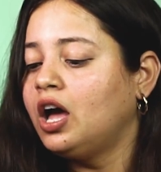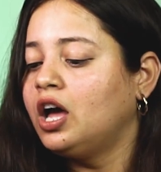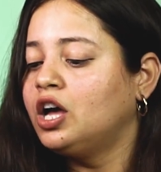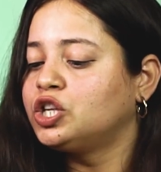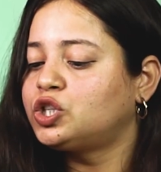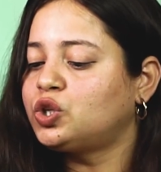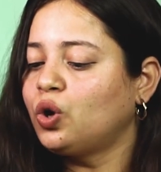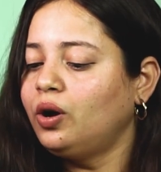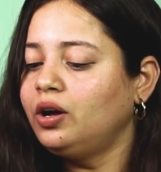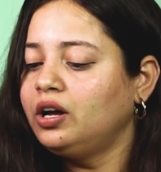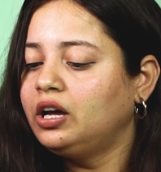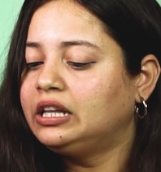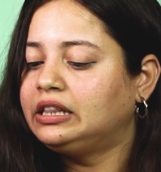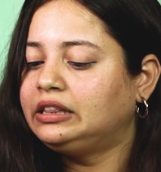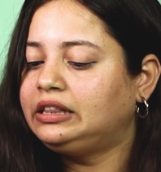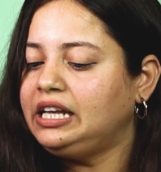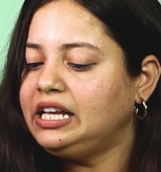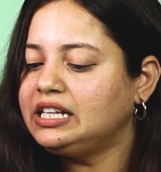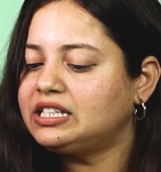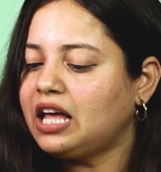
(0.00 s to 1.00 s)
So
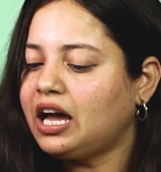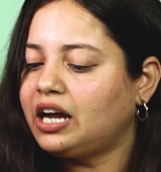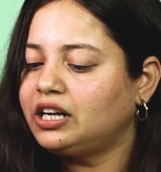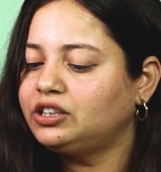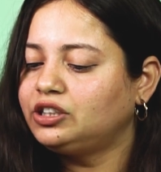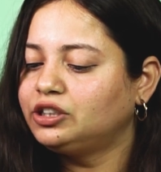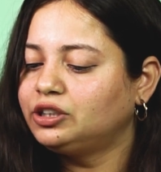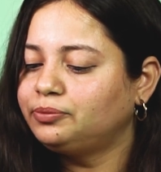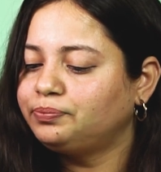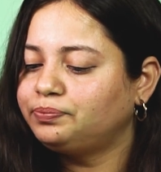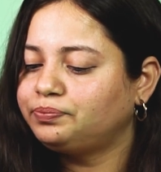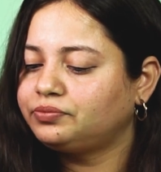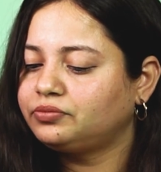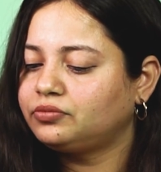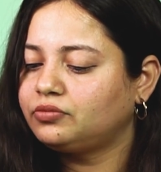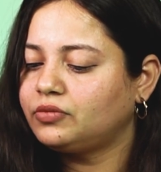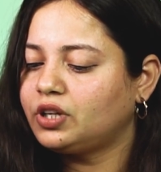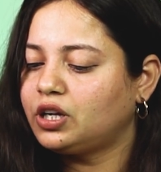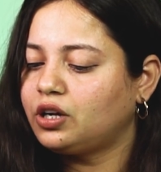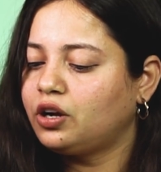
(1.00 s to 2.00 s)
these are the
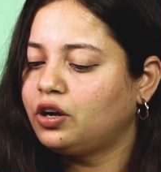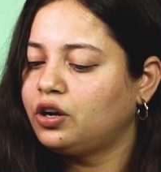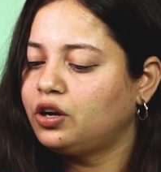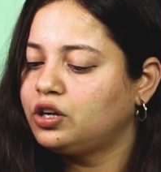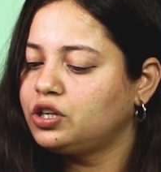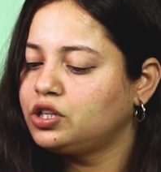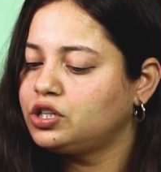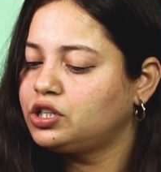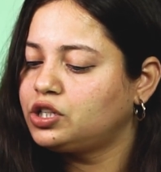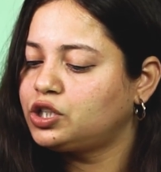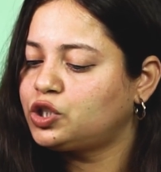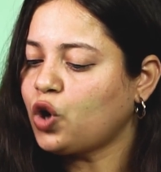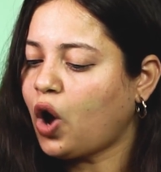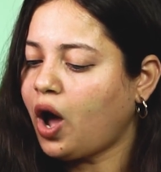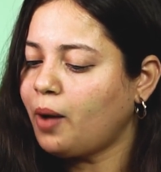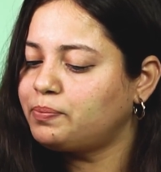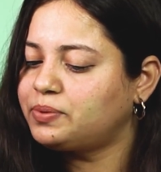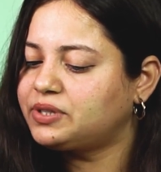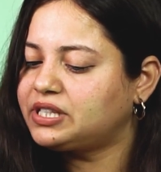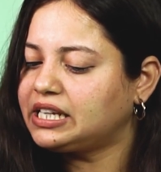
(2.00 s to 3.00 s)

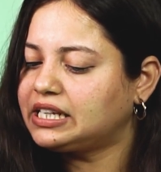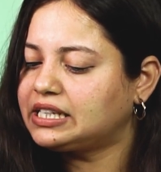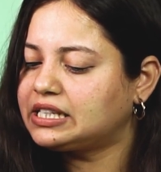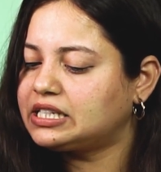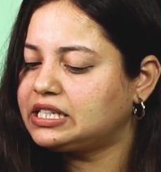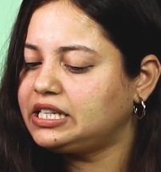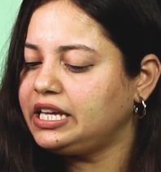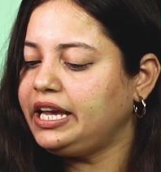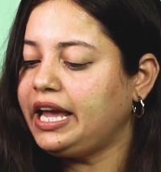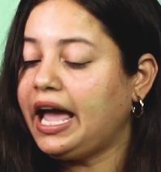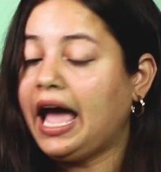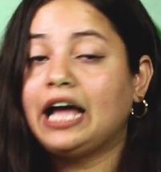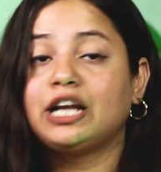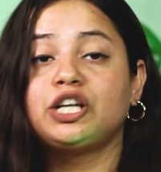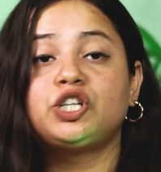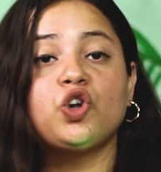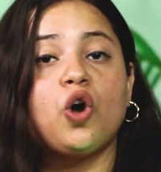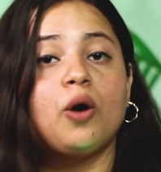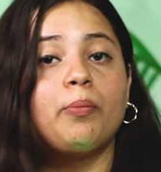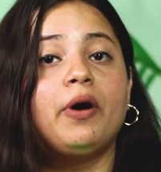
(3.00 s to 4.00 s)
top 60
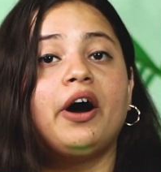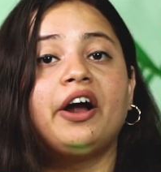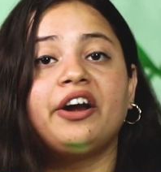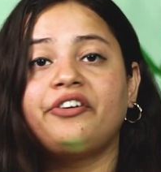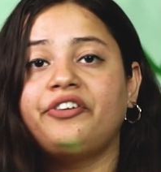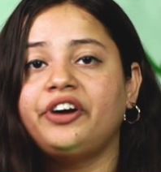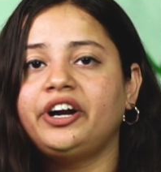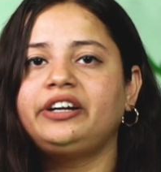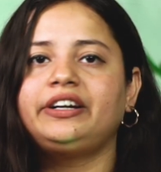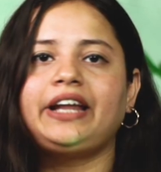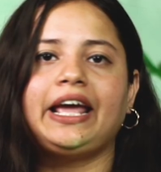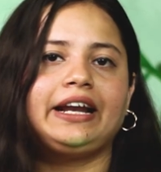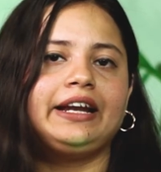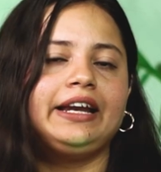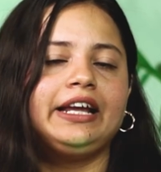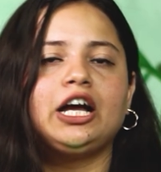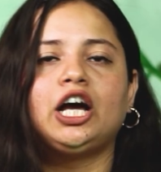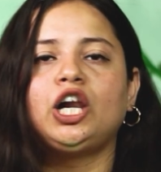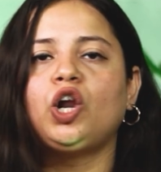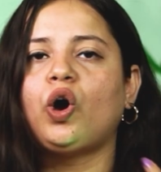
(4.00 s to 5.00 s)
and top 100
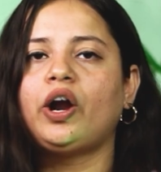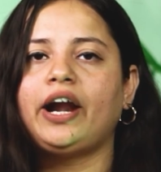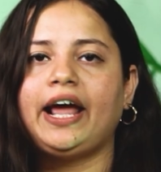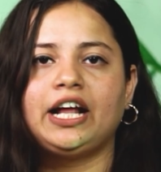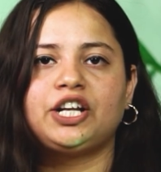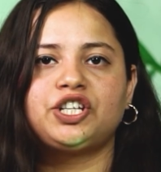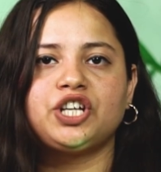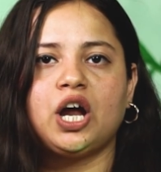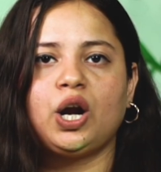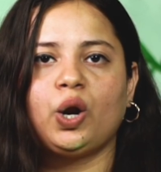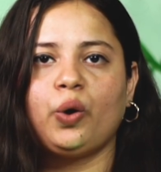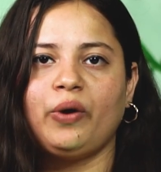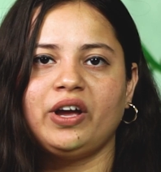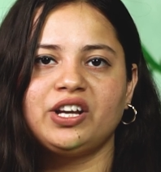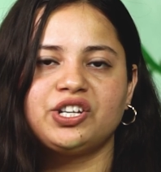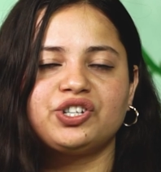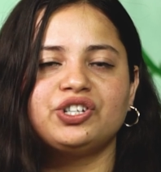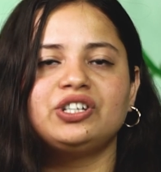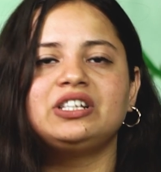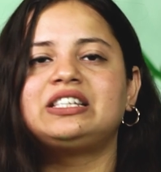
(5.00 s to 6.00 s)
technical or HR
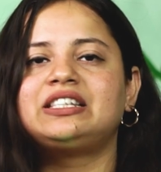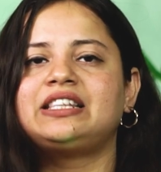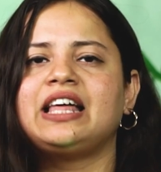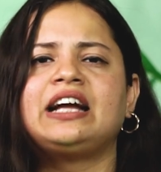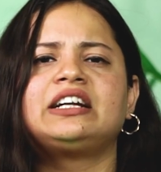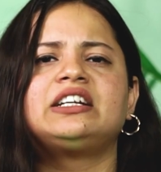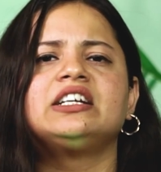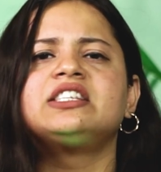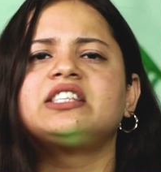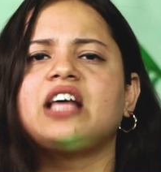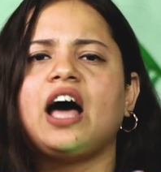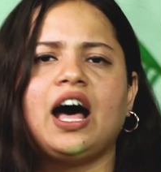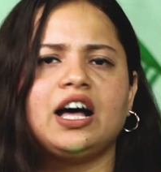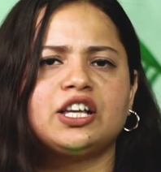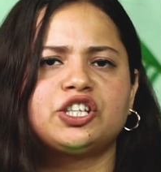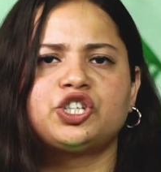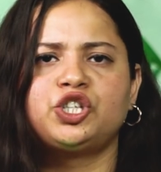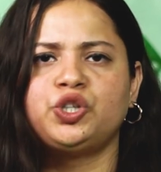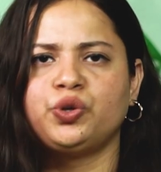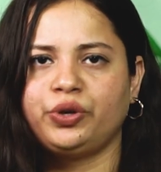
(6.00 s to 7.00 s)
questions that is
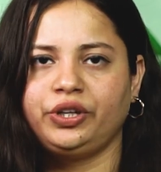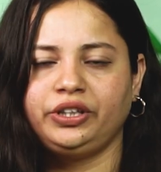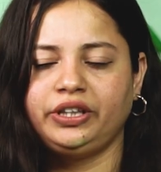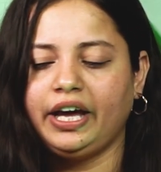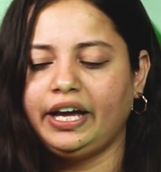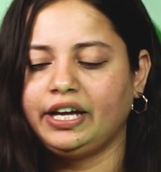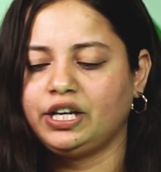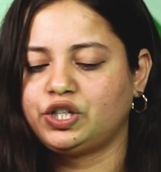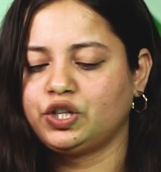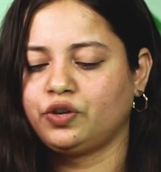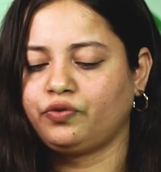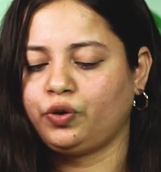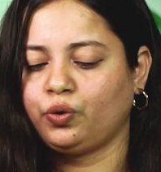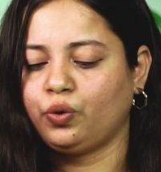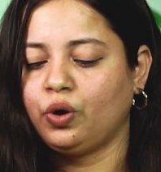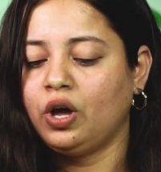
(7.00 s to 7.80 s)
asked during the interview.